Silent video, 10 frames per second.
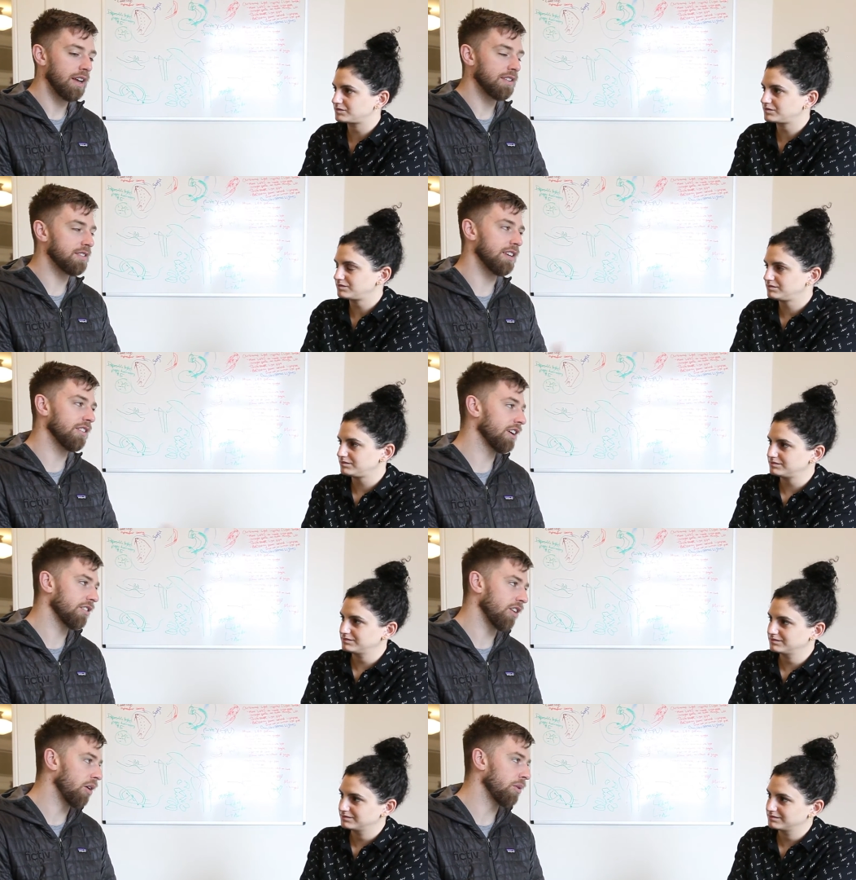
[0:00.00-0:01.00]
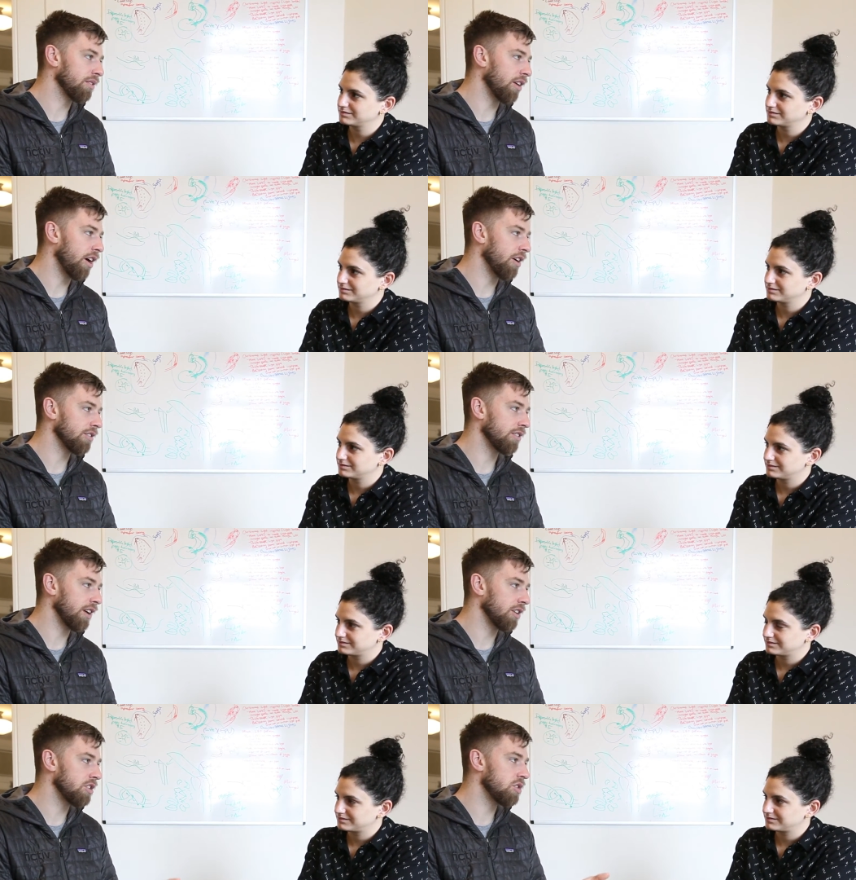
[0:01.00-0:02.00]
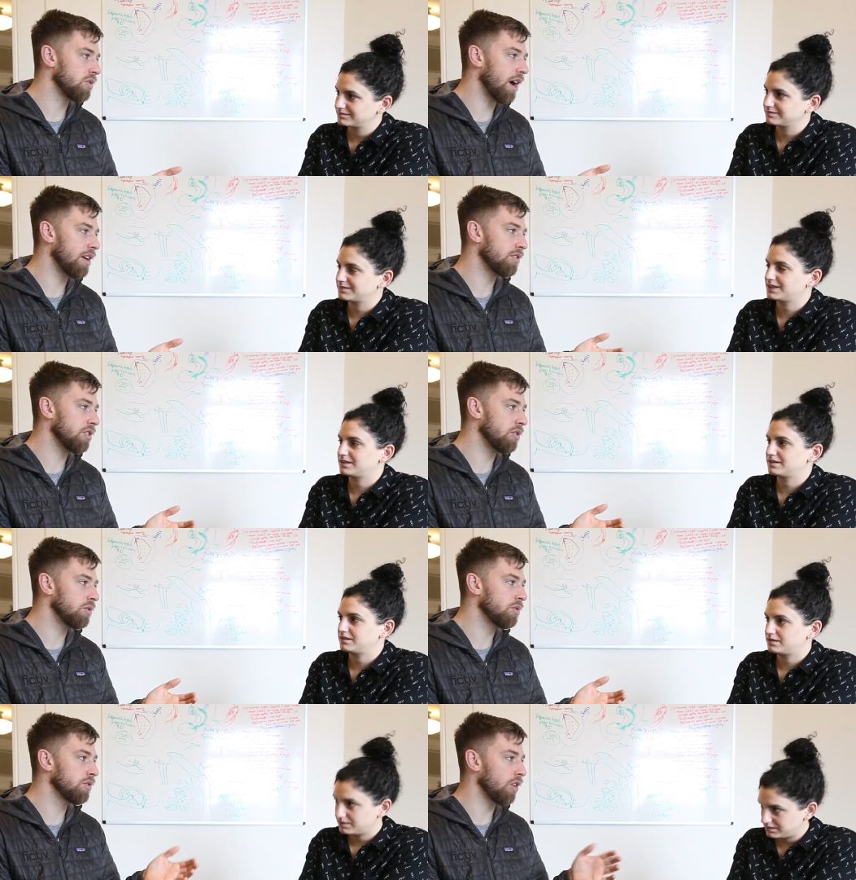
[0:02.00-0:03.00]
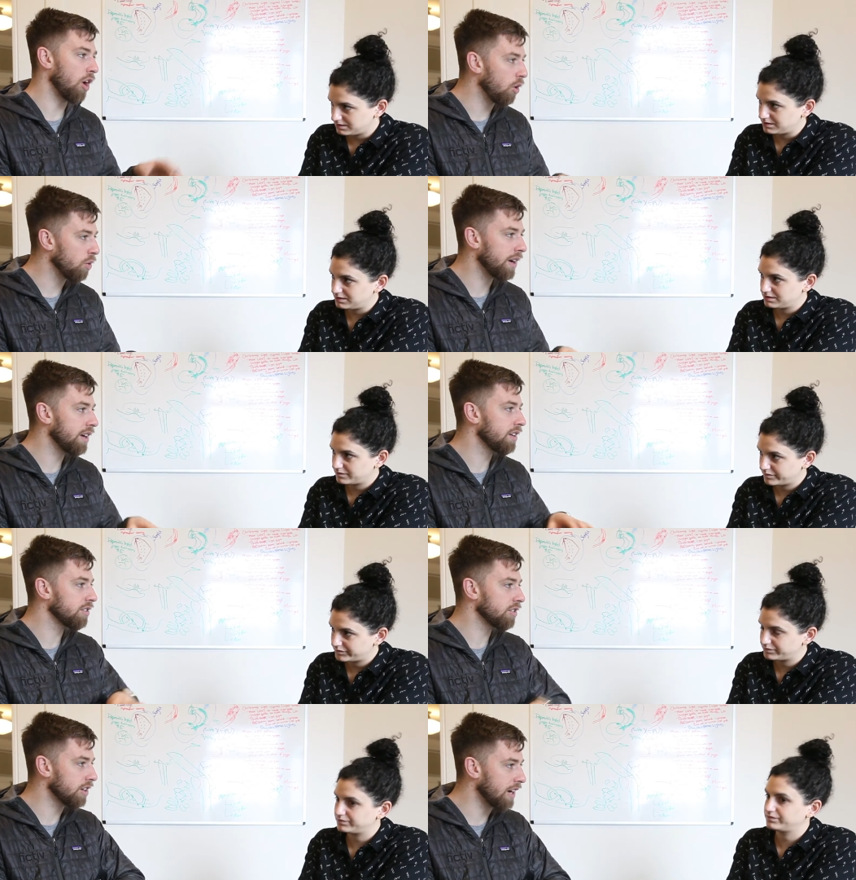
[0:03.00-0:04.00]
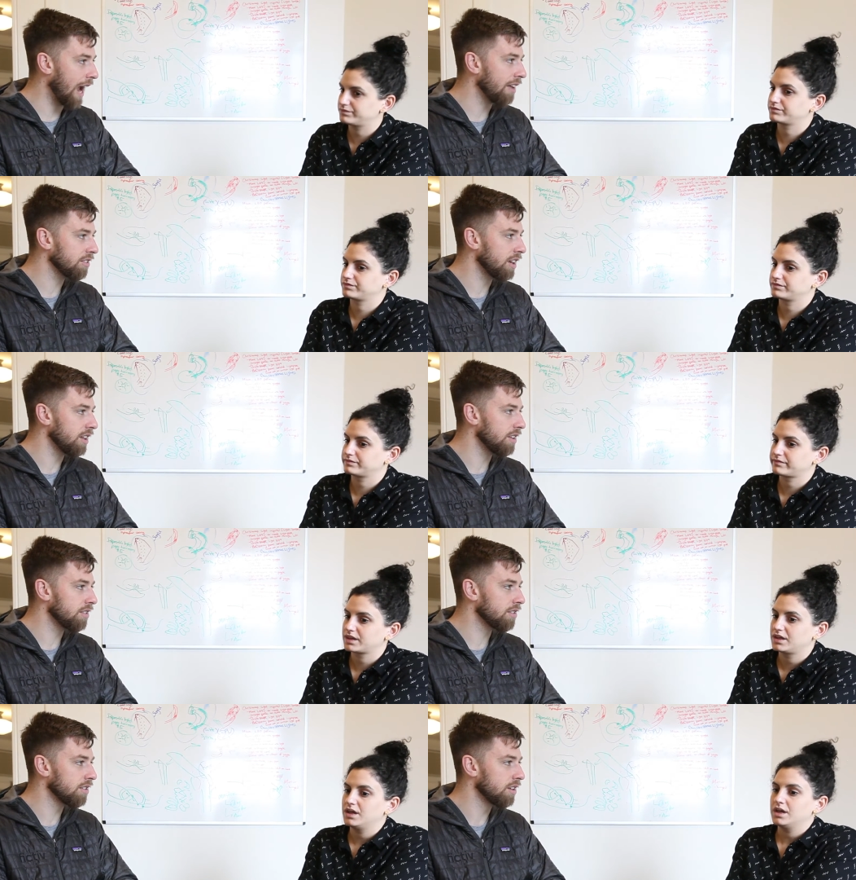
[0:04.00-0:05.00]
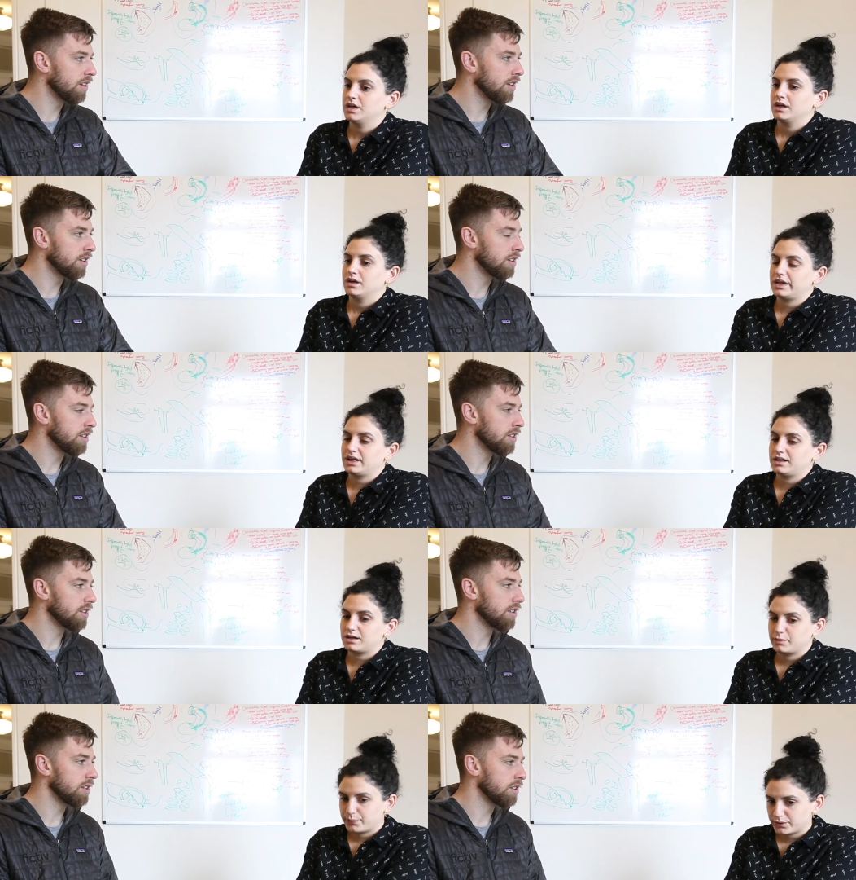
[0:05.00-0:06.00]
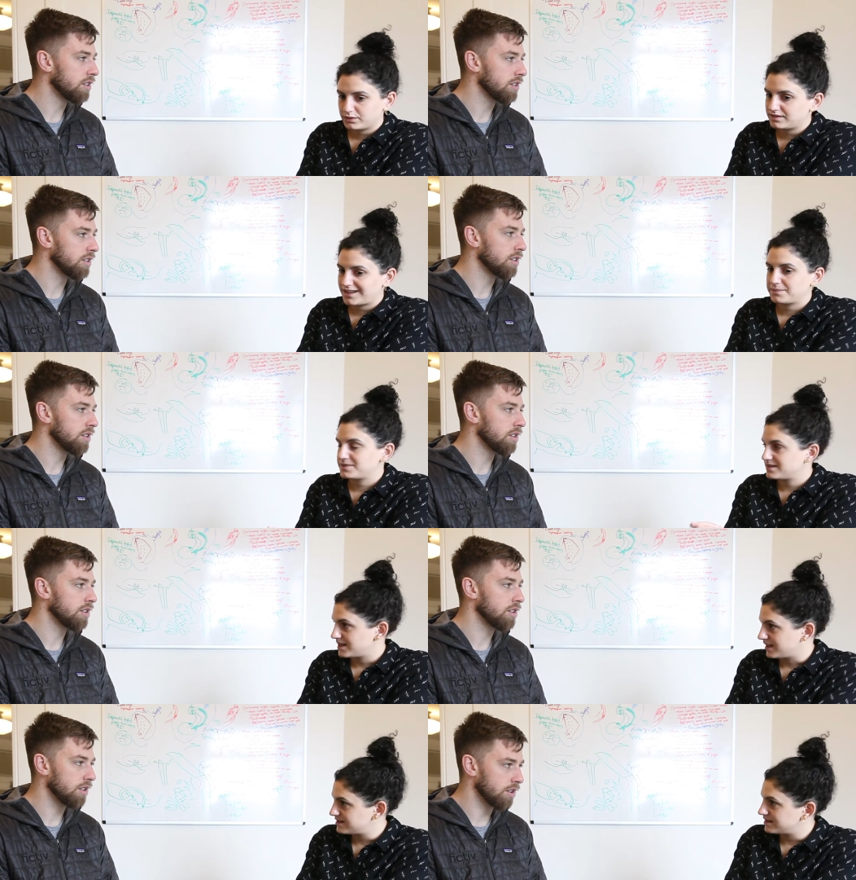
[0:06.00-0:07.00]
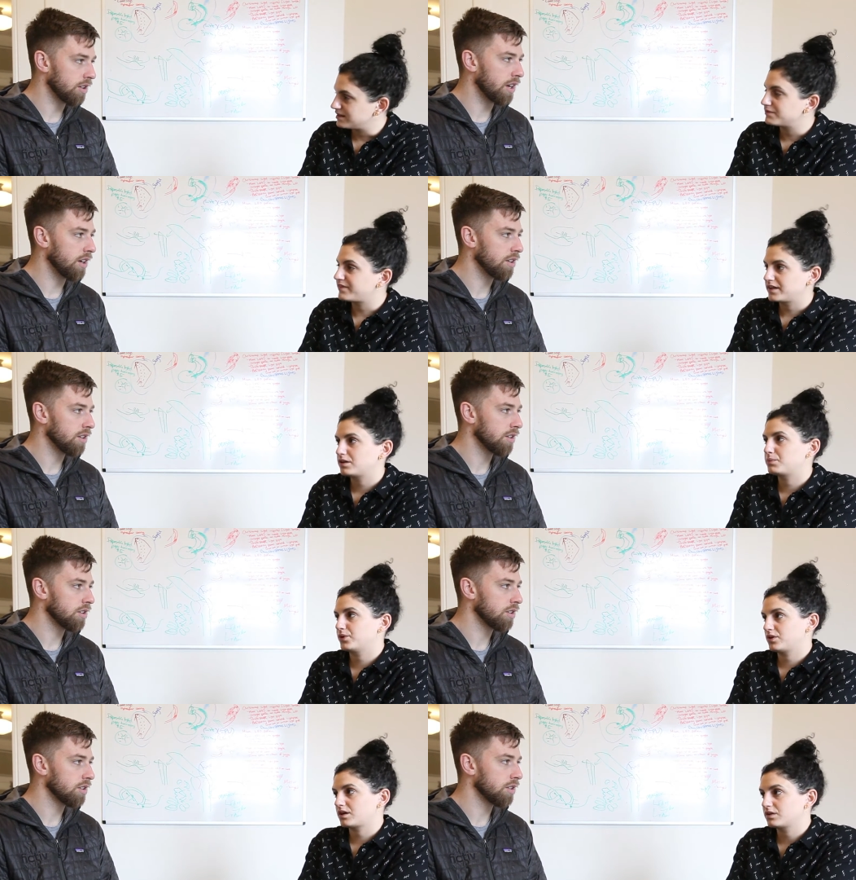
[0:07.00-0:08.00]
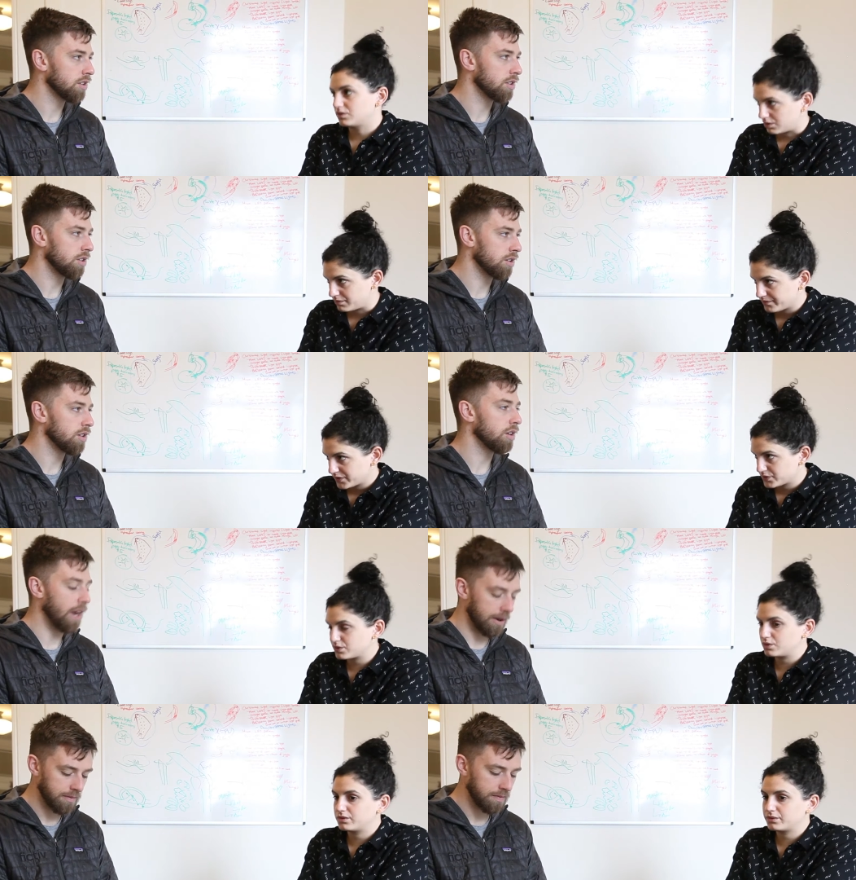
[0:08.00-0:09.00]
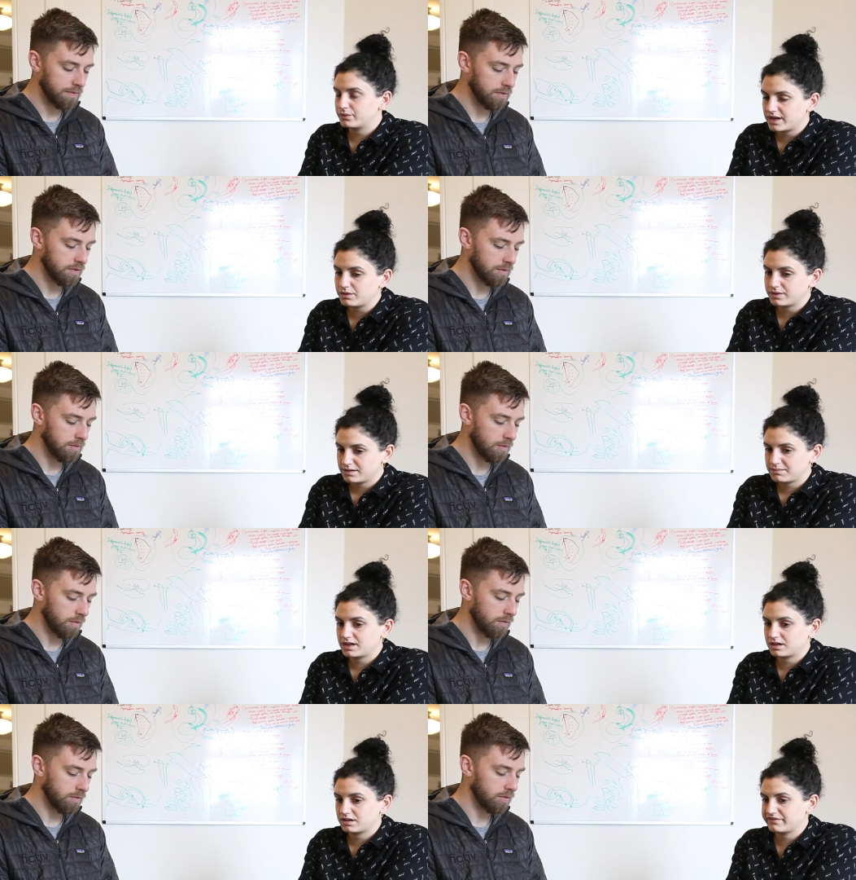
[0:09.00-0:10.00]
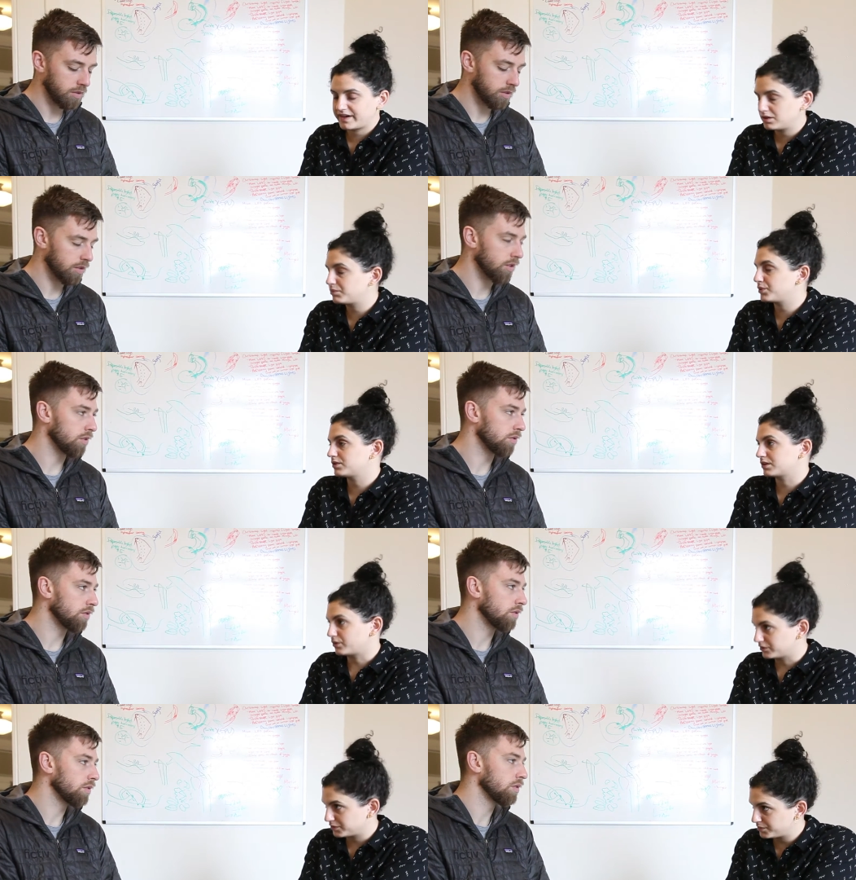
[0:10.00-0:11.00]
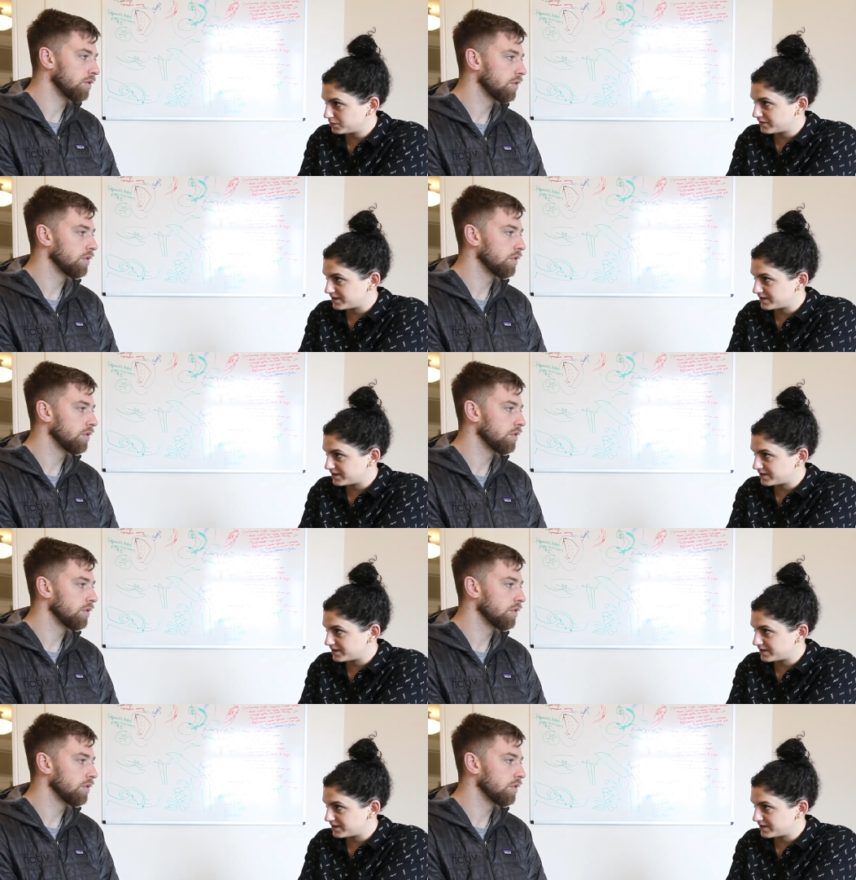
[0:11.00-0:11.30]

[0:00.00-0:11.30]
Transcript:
Speaker 1: sealing is always the hardest thing. Do you guys use O-rings or gaskets?
Speaker 2: In our prototypes, yes. In the mm-hmm. final product, no. So the way we make our final product waterproof